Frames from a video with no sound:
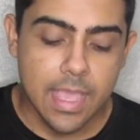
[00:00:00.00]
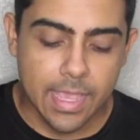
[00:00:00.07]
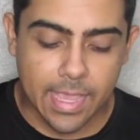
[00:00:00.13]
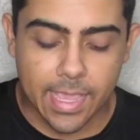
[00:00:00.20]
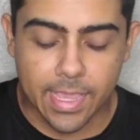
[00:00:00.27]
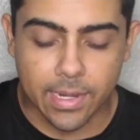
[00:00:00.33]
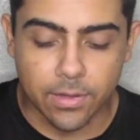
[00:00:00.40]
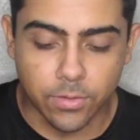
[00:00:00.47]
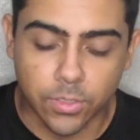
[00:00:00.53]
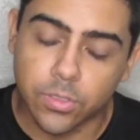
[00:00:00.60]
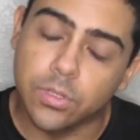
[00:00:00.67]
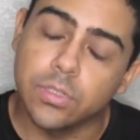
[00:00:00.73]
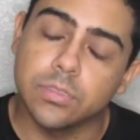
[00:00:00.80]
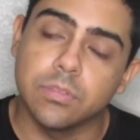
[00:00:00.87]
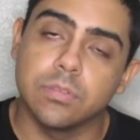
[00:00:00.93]
And you could
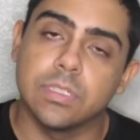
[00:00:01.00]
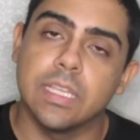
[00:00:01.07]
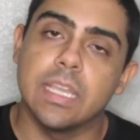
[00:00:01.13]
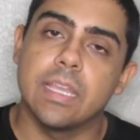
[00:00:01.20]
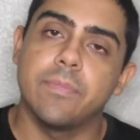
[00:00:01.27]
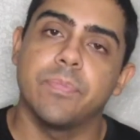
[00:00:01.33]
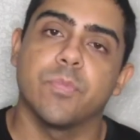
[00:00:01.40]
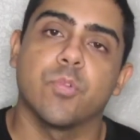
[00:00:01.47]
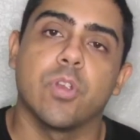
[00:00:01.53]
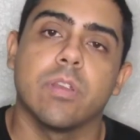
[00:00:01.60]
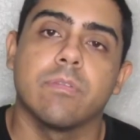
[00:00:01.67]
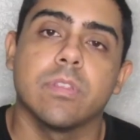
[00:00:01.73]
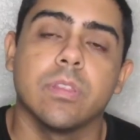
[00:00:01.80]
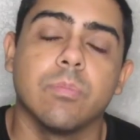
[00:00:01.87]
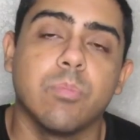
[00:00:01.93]
also say
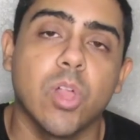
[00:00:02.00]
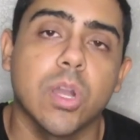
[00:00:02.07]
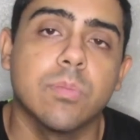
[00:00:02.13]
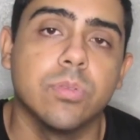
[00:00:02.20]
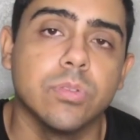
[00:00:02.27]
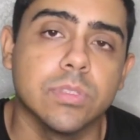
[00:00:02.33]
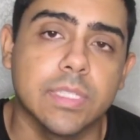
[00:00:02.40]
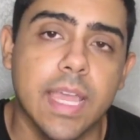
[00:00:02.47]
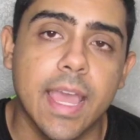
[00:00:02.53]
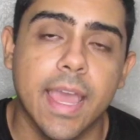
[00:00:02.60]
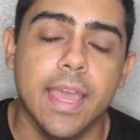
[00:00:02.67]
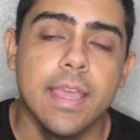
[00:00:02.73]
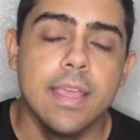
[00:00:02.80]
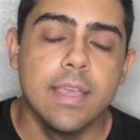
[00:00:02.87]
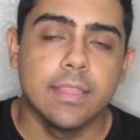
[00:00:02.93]
wherever the block pull's
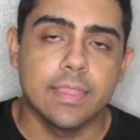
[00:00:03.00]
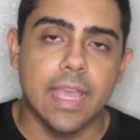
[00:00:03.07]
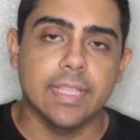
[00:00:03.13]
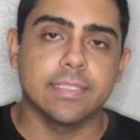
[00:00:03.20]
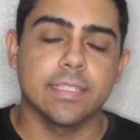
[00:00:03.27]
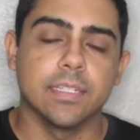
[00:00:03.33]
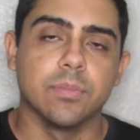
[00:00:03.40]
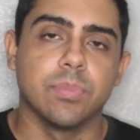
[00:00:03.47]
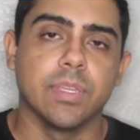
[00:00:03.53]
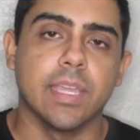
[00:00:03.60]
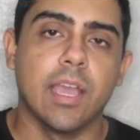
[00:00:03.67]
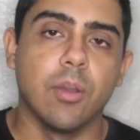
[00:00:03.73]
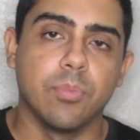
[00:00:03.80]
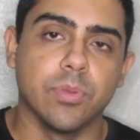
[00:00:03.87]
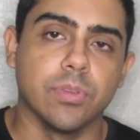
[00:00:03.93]
at, that's going to
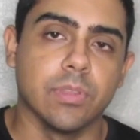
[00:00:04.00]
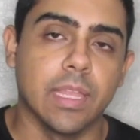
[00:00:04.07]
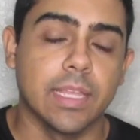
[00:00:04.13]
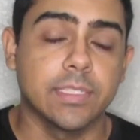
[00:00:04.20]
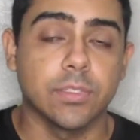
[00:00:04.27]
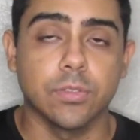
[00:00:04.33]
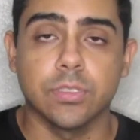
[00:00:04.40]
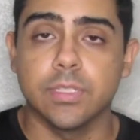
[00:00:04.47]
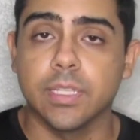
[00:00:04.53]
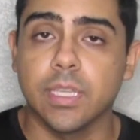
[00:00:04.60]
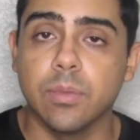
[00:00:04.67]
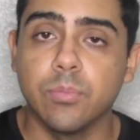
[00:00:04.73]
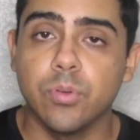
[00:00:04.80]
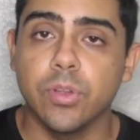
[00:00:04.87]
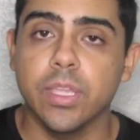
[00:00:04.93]
help you. That's your
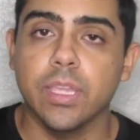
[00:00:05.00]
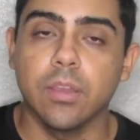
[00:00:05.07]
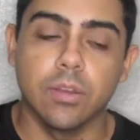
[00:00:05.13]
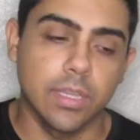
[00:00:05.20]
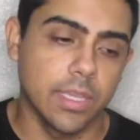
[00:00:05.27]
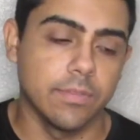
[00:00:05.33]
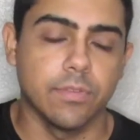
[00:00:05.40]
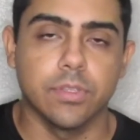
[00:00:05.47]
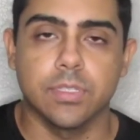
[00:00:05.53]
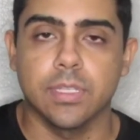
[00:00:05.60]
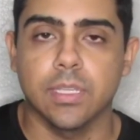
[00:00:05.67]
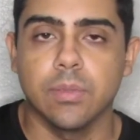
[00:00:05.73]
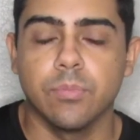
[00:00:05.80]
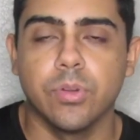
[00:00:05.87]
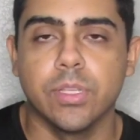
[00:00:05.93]
sticking point. Okay, if your
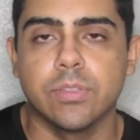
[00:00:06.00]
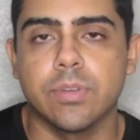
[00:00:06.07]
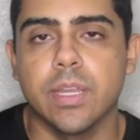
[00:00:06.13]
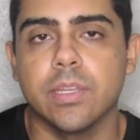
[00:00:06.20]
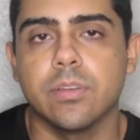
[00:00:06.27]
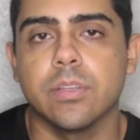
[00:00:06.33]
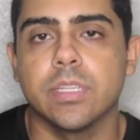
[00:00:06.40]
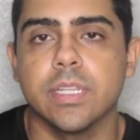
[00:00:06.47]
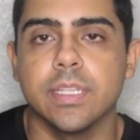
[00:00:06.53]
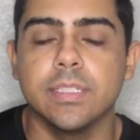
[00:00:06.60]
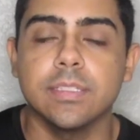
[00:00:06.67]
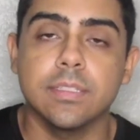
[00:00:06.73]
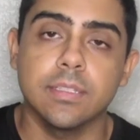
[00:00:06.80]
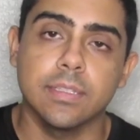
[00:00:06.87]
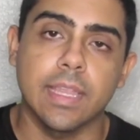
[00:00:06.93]
sticking point's right at your
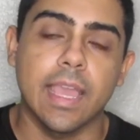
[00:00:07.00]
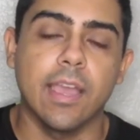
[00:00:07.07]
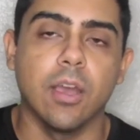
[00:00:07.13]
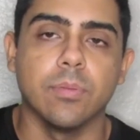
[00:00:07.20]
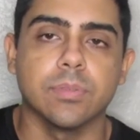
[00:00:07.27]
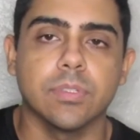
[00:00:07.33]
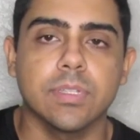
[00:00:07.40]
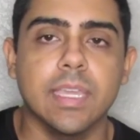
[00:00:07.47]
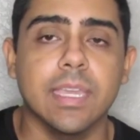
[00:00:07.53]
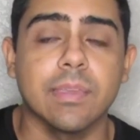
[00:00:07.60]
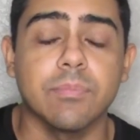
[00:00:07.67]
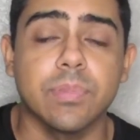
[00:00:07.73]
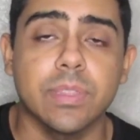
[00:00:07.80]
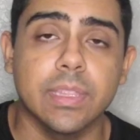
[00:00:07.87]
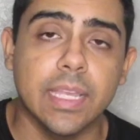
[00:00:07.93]
shins, that helps. Okay,
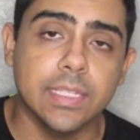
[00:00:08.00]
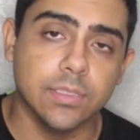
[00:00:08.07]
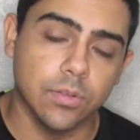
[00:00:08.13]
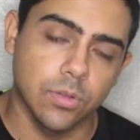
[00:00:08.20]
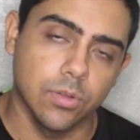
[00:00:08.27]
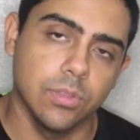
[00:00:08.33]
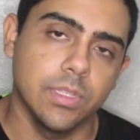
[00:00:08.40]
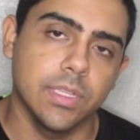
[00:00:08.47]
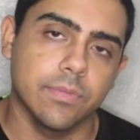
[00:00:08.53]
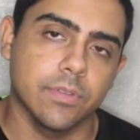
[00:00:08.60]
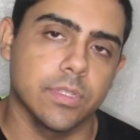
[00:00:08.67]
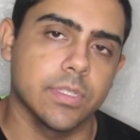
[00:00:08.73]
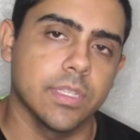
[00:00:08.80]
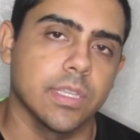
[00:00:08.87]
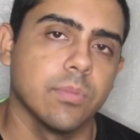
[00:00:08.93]
but that's only if your
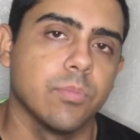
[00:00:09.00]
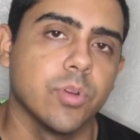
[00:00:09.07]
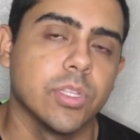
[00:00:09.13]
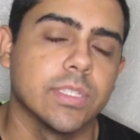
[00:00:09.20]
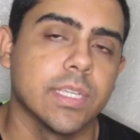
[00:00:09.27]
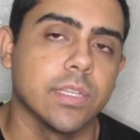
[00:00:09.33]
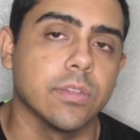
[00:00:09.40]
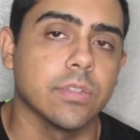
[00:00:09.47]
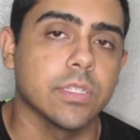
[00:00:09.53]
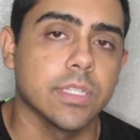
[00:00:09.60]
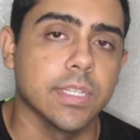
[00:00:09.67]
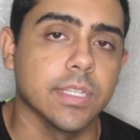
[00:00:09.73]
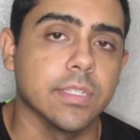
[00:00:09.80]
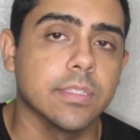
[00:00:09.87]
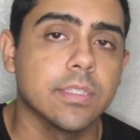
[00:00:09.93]
sticking point's at your
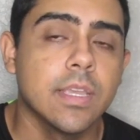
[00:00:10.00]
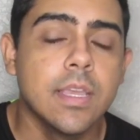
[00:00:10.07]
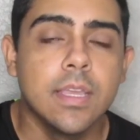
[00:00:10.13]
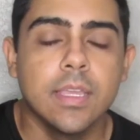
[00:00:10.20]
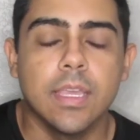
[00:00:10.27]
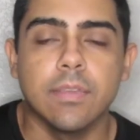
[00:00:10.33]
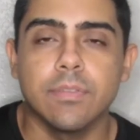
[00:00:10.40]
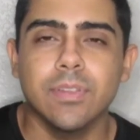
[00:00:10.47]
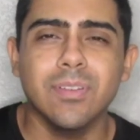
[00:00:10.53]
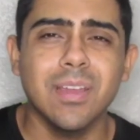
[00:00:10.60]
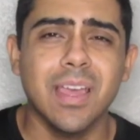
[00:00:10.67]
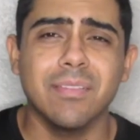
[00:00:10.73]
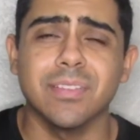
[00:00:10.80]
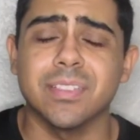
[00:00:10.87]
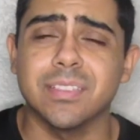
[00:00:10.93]
shins. If you don't
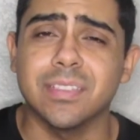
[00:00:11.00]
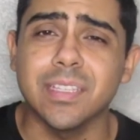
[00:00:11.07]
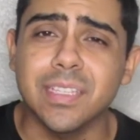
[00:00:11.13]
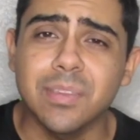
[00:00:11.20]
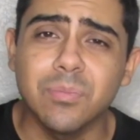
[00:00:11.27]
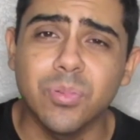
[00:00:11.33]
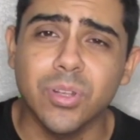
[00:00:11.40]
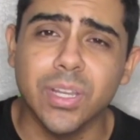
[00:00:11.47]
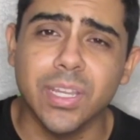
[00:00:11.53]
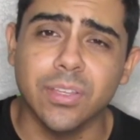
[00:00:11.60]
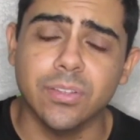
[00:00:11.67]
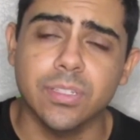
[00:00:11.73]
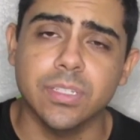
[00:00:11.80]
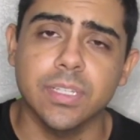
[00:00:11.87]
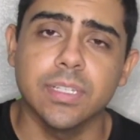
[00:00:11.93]
have a sticking point at your
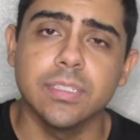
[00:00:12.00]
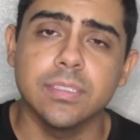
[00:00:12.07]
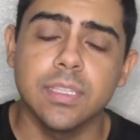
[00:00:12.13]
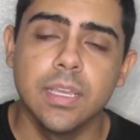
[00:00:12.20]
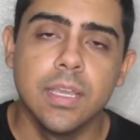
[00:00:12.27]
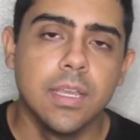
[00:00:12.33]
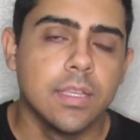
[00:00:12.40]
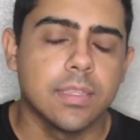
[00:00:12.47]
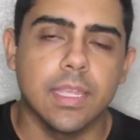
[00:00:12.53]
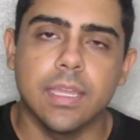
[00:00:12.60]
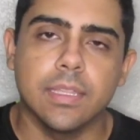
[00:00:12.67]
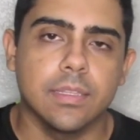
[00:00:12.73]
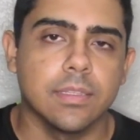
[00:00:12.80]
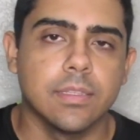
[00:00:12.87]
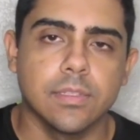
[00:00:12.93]
shins,
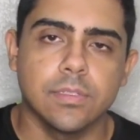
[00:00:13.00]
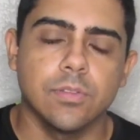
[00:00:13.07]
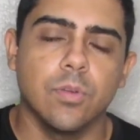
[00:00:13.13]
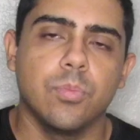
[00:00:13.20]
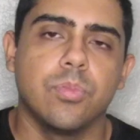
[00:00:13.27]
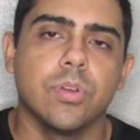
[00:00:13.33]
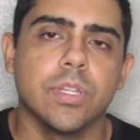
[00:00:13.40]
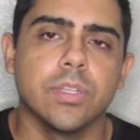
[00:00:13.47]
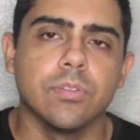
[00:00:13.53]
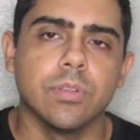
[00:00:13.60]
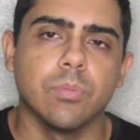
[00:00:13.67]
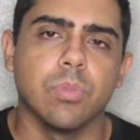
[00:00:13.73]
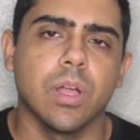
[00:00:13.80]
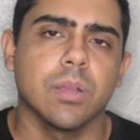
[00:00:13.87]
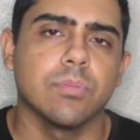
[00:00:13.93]
there's no point in doing
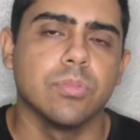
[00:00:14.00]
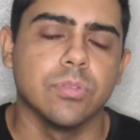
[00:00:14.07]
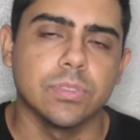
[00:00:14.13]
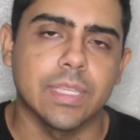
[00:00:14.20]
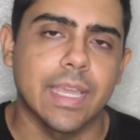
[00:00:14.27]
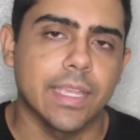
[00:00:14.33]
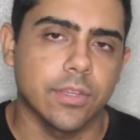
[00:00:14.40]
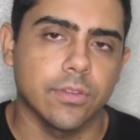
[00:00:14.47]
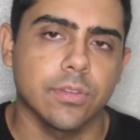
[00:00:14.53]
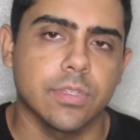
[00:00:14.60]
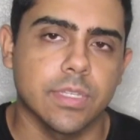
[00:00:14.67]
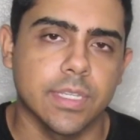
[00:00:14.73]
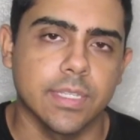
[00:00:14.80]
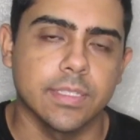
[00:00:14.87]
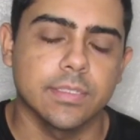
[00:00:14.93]
block pulls at your
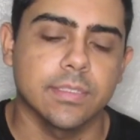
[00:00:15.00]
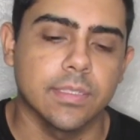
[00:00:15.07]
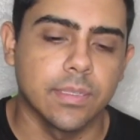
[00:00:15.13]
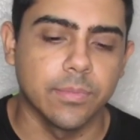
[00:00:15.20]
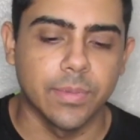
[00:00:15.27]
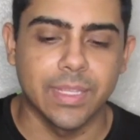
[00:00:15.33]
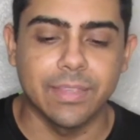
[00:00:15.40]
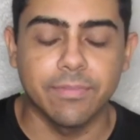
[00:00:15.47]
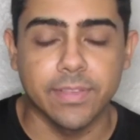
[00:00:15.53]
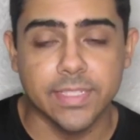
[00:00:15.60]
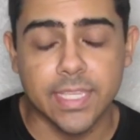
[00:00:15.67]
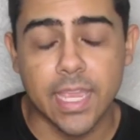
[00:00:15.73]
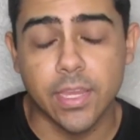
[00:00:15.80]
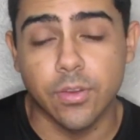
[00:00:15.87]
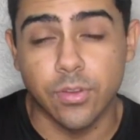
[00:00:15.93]
shins. I mean, if it's
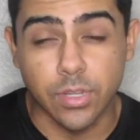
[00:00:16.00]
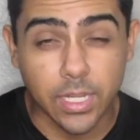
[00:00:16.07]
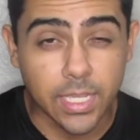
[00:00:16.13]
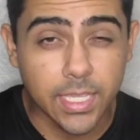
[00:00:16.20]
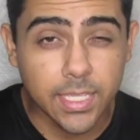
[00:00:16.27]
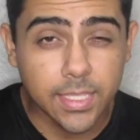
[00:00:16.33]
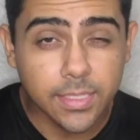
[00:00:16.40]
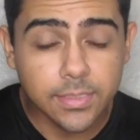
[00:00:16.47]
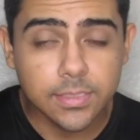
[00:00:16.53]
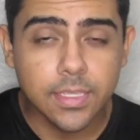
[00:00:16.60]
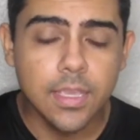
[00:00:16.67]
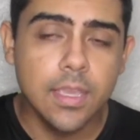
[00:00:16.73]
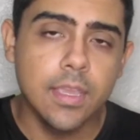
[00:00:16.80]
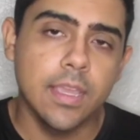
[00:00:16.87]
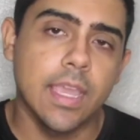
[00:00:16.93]
at your knees,
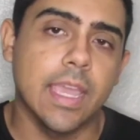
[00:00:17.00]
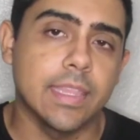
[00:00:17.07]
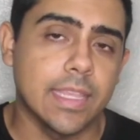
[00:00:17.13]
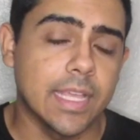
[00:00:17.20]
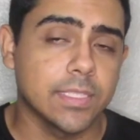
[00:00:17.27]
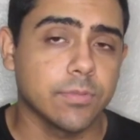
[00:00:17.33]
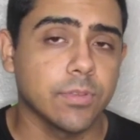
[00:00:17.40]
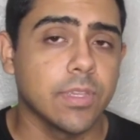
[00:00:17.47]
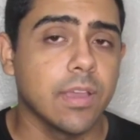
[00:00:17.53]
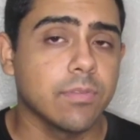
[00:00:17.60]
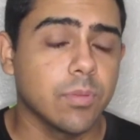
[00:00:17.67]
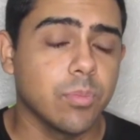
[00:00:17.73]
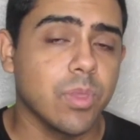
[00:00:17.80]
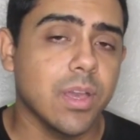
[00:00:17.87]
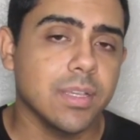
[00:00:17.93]
and that's where you have the
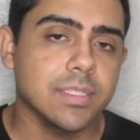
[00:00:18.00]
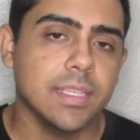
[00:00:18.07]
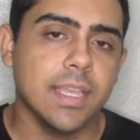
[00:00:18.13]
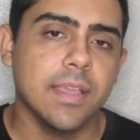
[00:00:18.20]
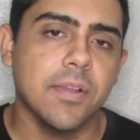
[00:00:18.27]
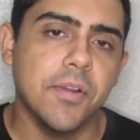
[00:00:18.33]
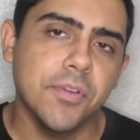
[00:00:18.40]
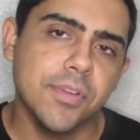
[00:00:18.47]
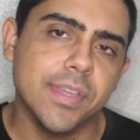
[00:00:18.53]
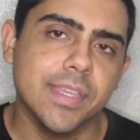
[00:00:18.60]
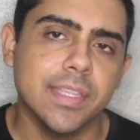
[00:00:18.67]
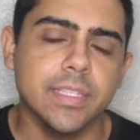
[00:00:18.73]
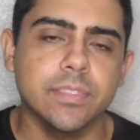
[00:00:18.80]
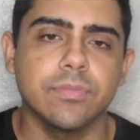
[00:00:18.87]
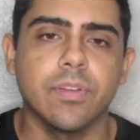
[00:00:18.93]
blocks at, okay,
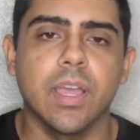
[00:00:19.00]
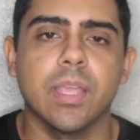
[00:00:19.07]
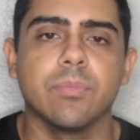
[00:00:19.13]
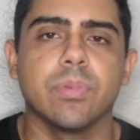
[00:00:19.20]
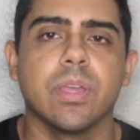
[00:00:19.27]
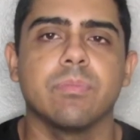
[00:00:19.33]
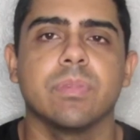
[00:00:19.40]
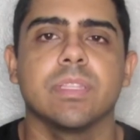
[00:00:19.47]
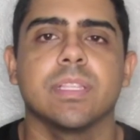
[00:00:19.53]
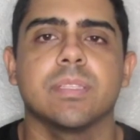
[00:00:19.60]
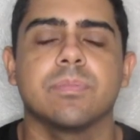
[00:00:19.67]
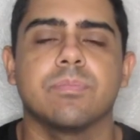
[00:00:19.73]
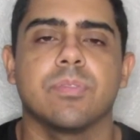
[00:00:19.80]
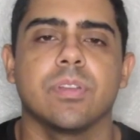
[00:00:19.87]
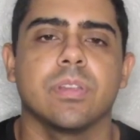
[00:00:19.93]
that's fine. But I mean, that's
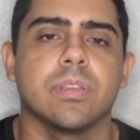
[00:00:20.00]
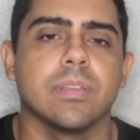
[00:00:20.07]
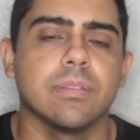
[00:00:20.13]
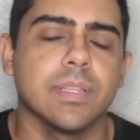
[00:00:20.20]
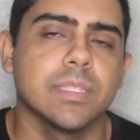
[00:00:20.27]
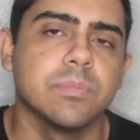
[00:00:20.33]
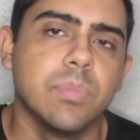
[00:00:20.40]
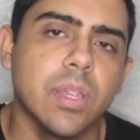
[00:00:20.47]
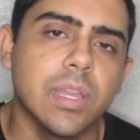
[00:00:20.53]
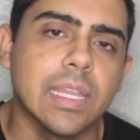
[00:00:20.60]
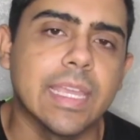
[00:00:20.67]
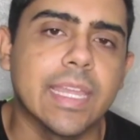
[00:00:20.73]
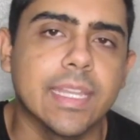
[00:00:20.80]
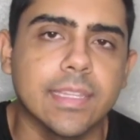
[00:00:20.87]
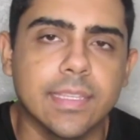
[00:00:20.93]

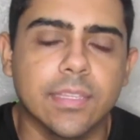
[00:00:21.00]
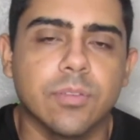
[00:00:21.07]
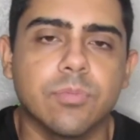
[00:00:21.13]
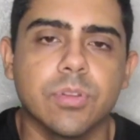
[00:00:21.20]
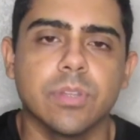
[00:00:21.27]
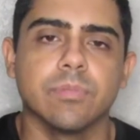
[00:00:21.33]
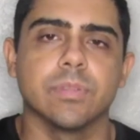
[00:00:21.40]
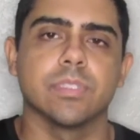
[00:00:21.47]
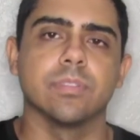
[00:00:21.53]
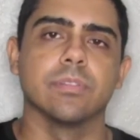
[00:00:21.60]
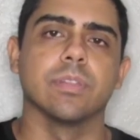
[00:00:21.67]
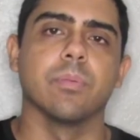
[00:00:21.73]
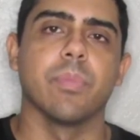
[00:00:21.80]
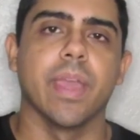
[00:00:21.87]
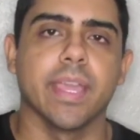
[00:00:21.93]
barely anything. You're pretty much doing
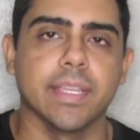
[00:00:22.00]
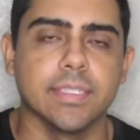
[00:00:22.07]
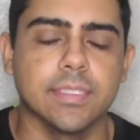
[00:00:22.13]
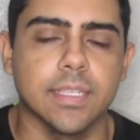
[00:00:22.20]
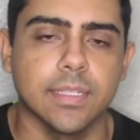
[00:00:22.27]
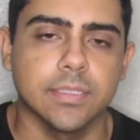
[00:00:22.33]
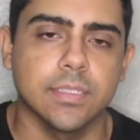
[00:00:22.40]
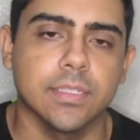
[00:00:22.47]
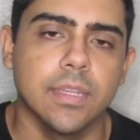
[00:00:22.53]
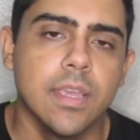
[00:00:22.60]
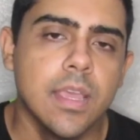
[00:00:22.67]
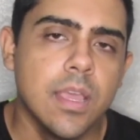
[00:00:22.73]
a back extension.